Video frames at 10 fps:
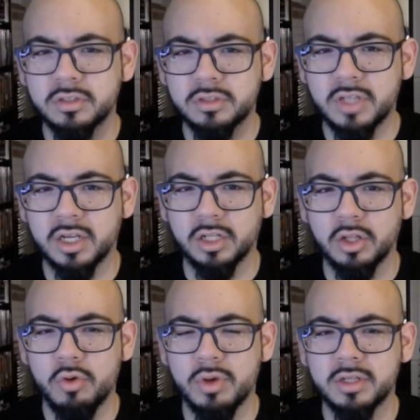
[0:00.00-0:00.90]

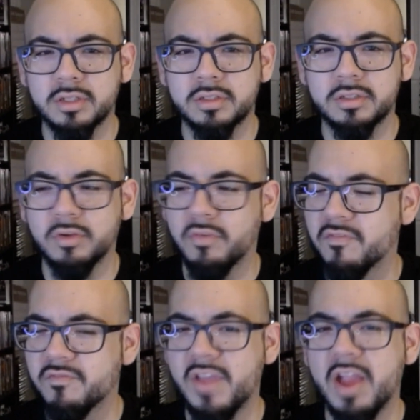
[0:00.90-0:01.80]
Tangaloa.
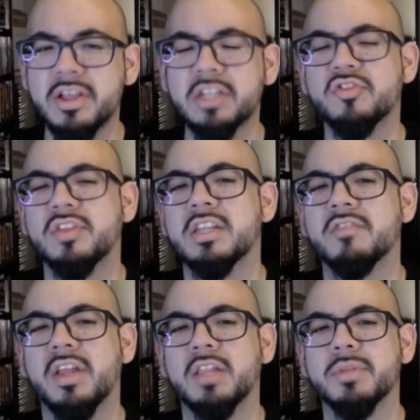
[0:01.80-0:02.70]
Very interesting
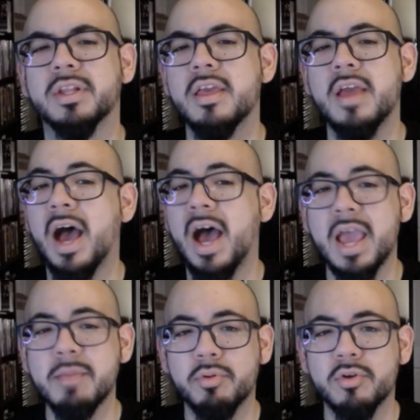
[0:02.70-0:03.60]
development. I
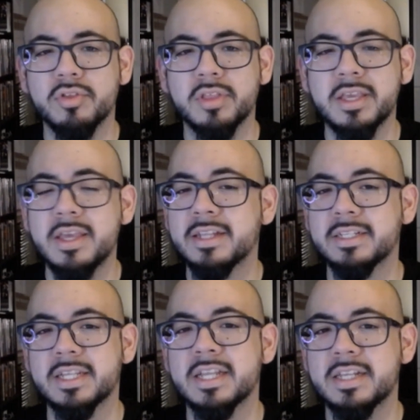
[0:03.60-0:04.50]
personally
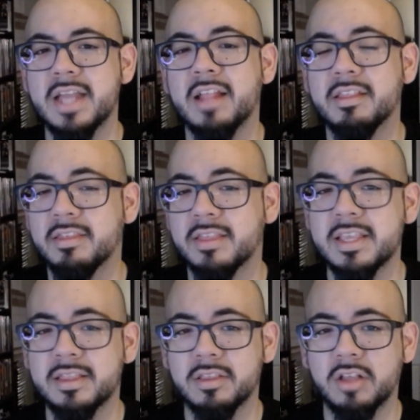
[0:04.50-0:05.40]
did not see
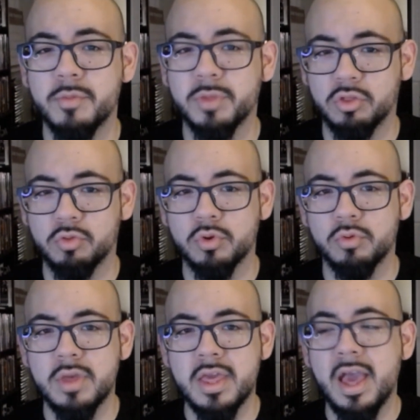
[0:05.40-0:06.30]
this coming through.
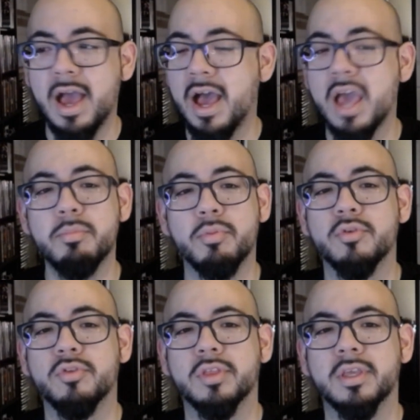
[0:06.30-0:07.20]
I
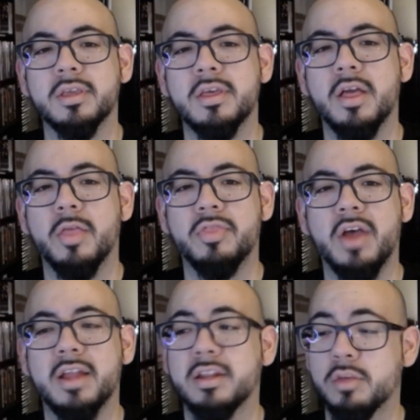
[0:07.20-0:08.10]
personally
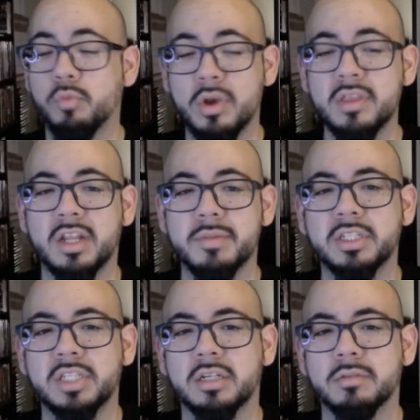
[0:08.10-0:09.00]
thought it was going to be
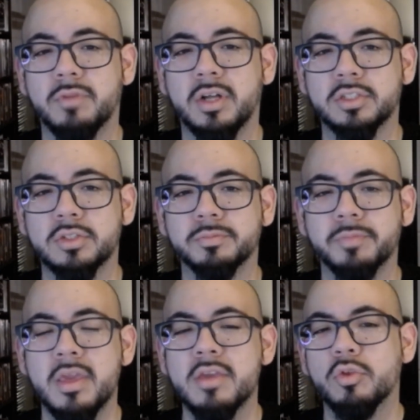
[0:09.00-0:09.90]
Jacob Fatu.
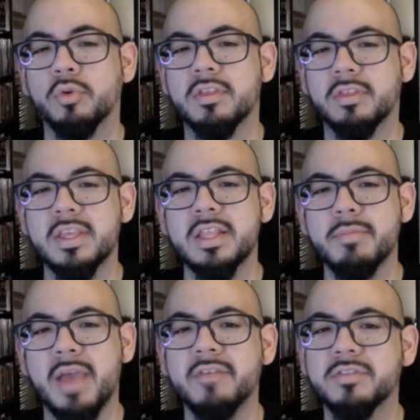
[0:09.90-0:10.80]
So to see them
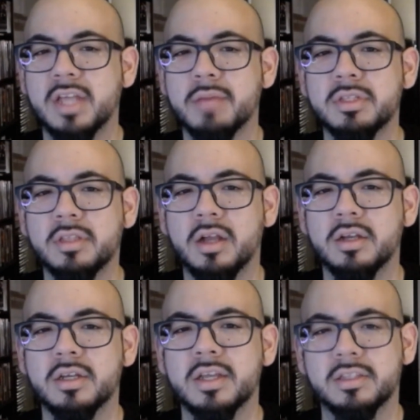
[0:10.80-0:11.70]
have Tama Tonga and